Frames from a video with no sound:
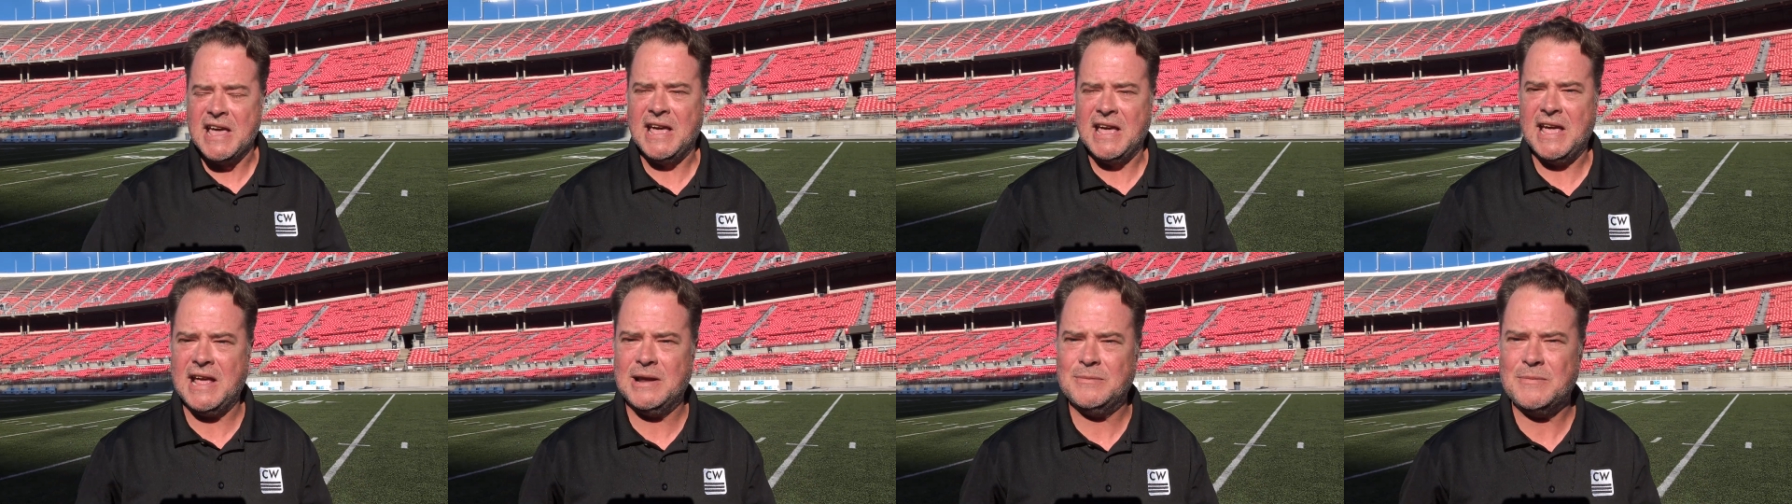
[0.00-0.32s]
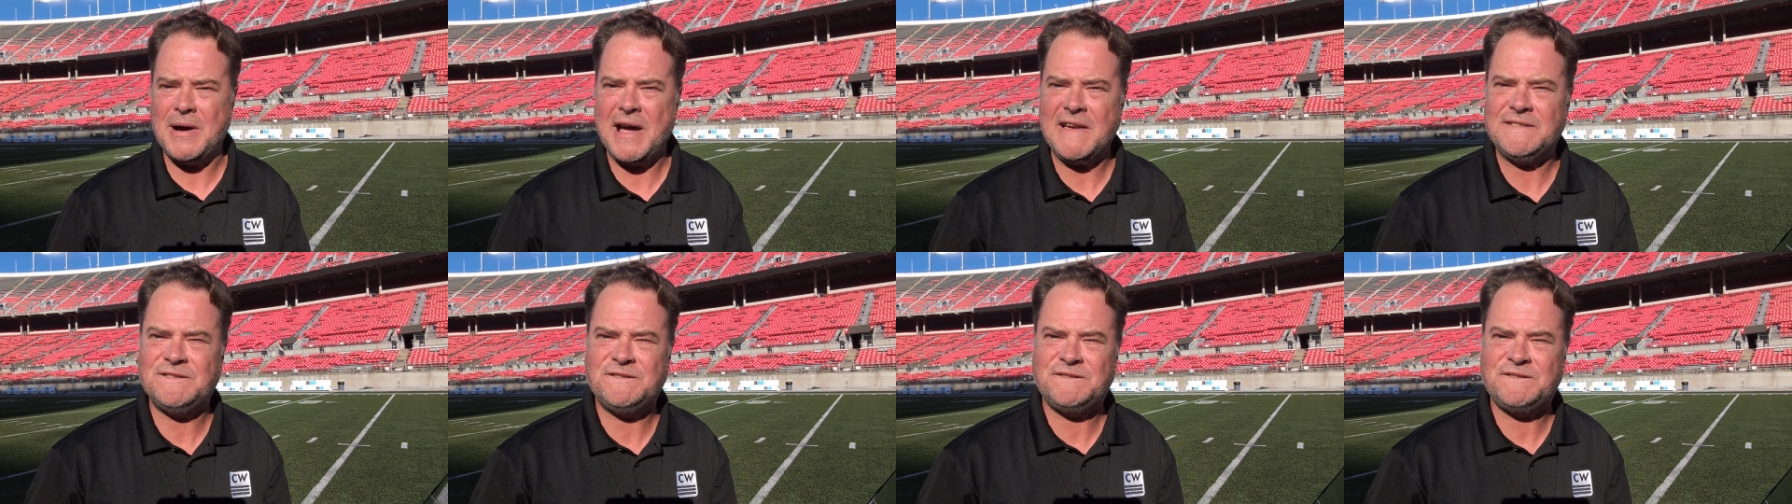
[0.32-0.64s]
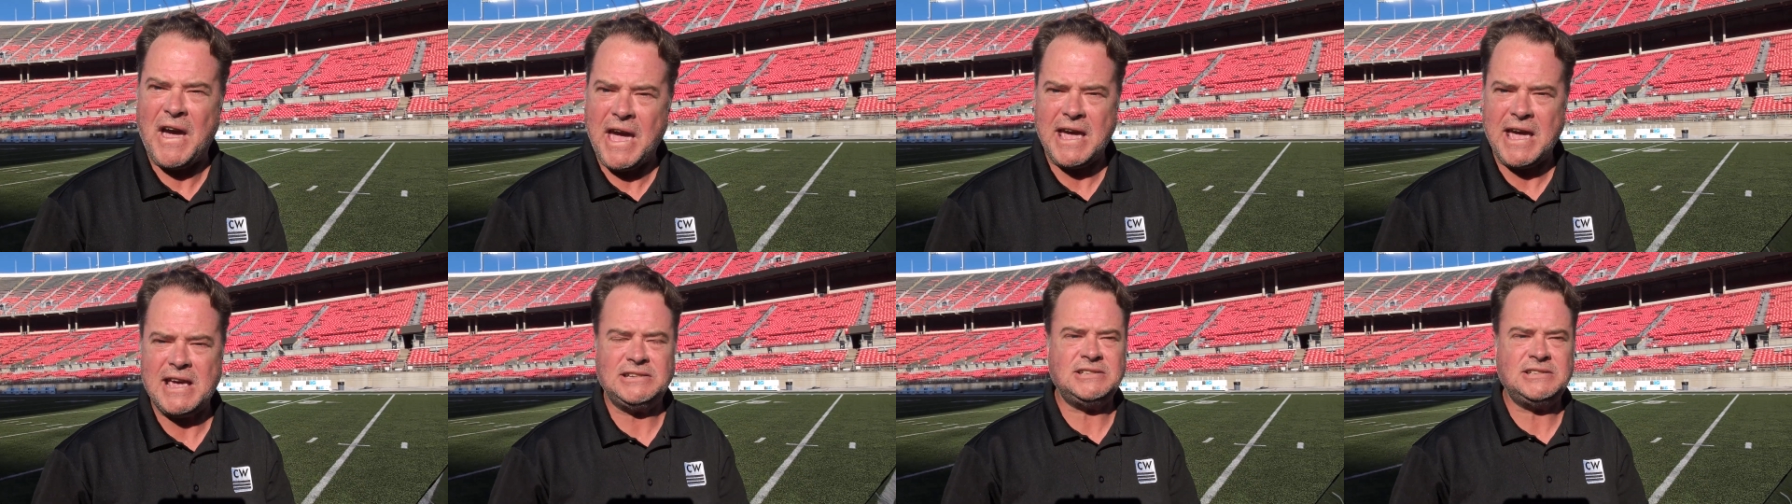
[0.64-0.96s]
in my
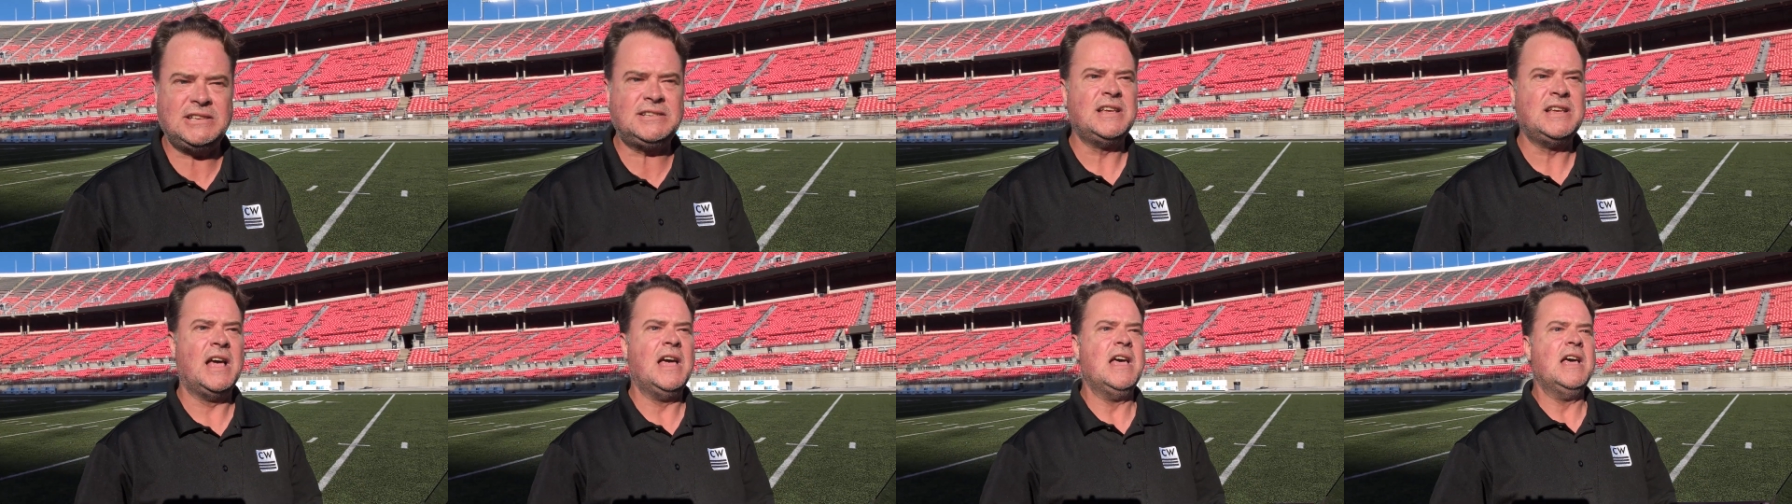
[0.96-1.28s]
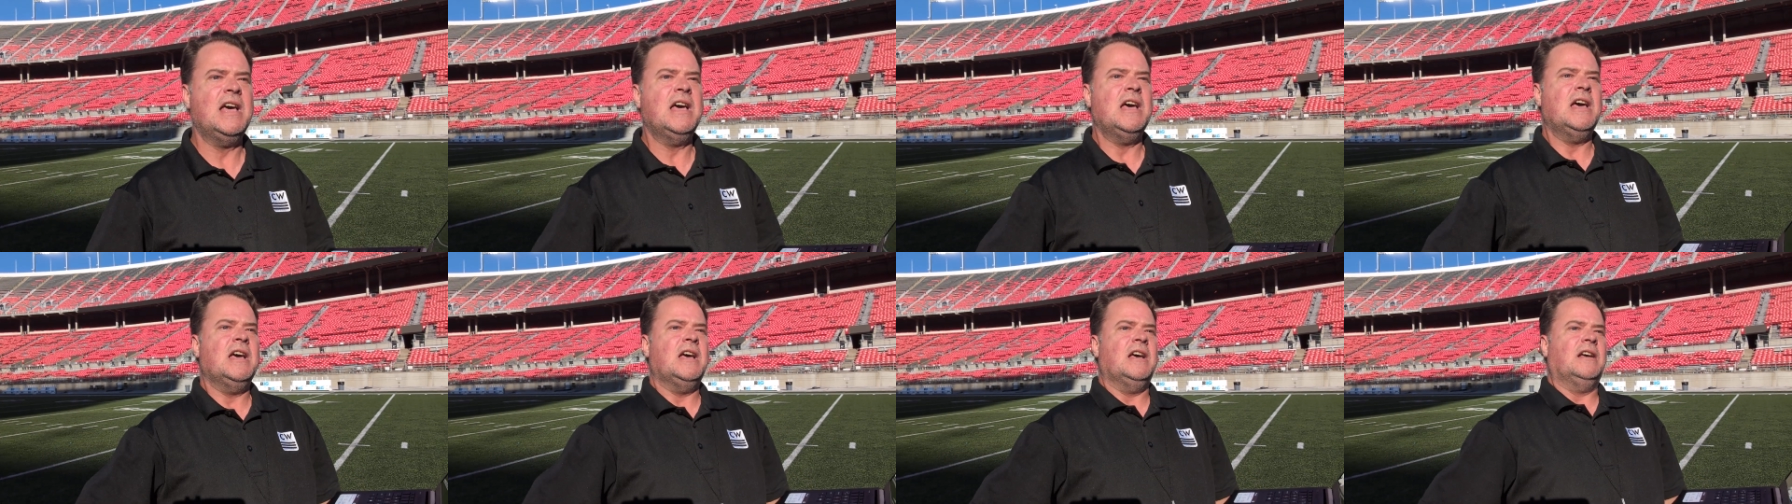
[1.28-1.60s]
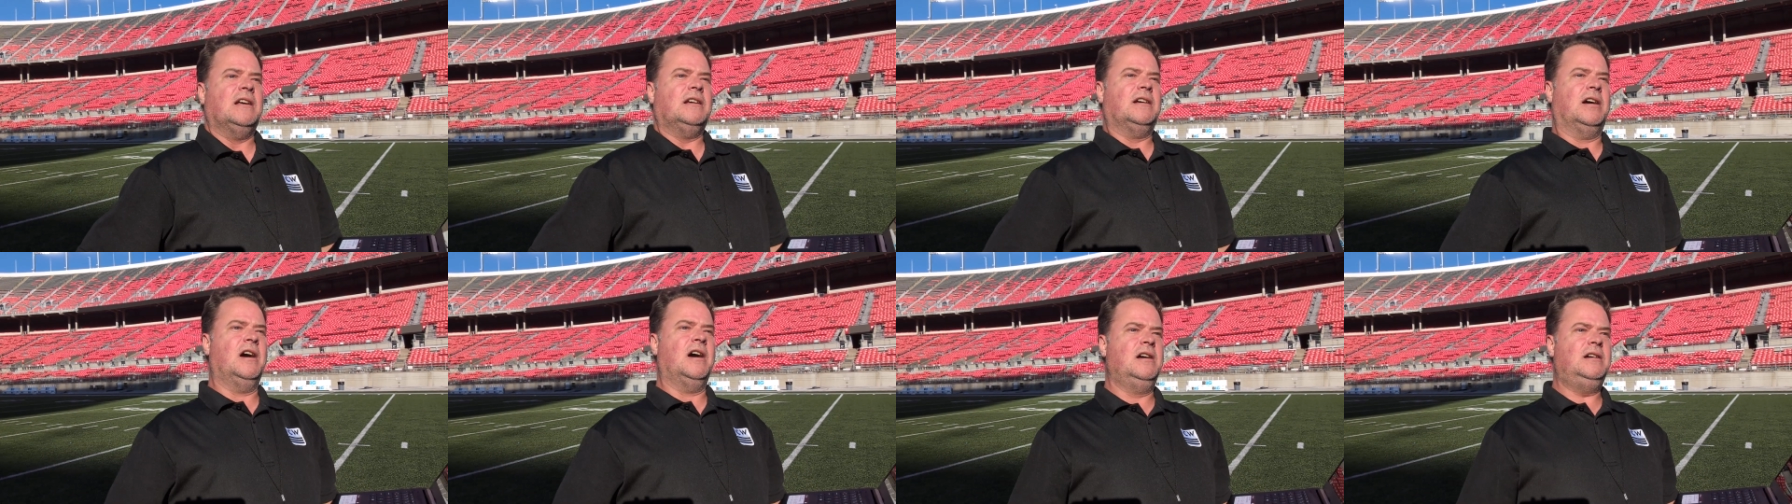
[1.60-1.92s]
face.
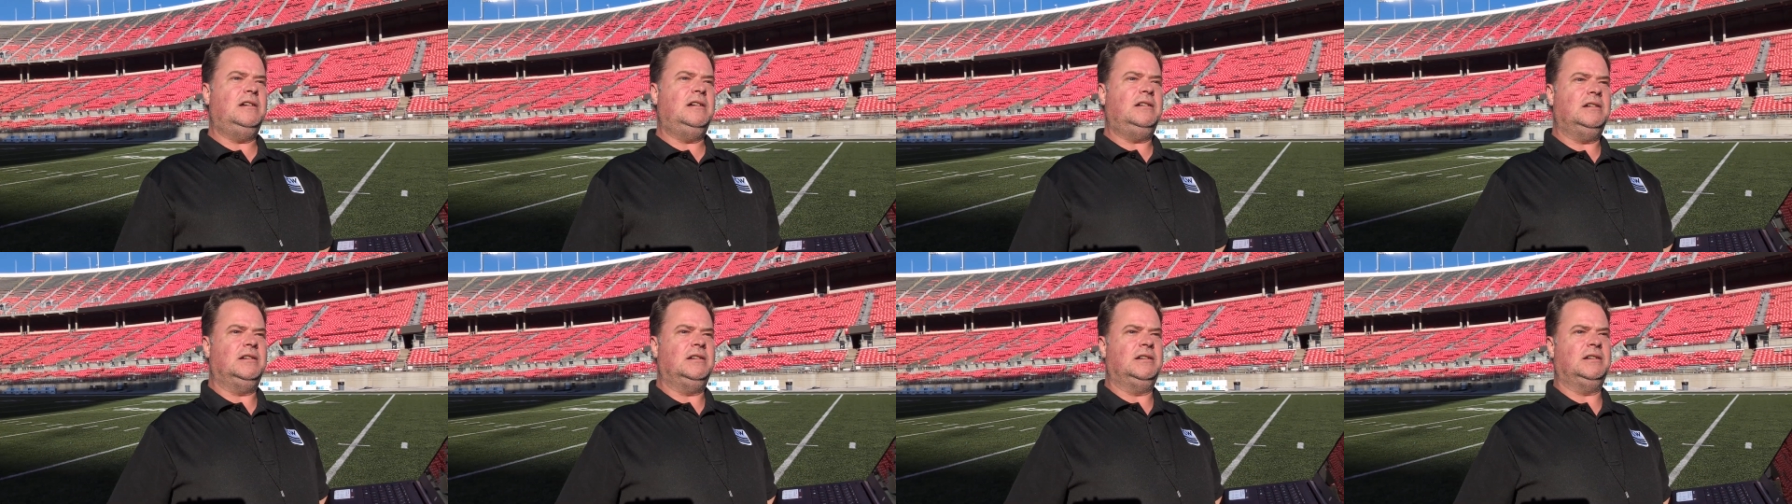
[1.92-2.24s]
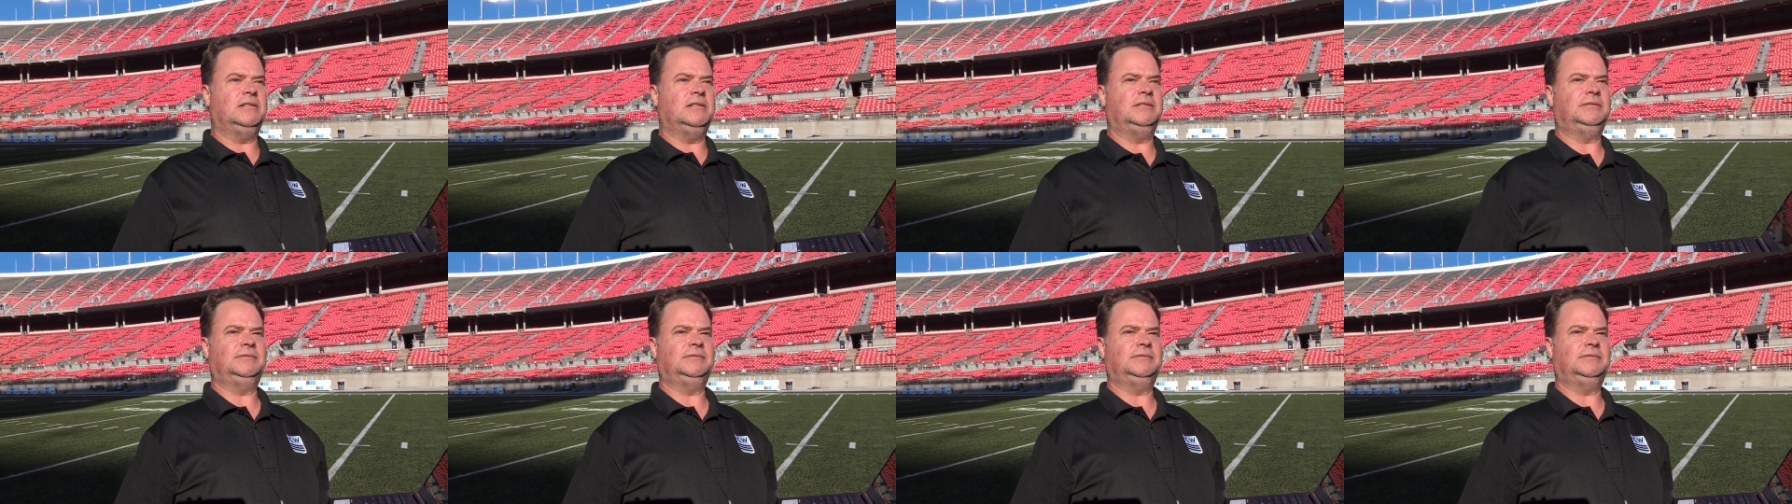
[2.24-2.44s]
And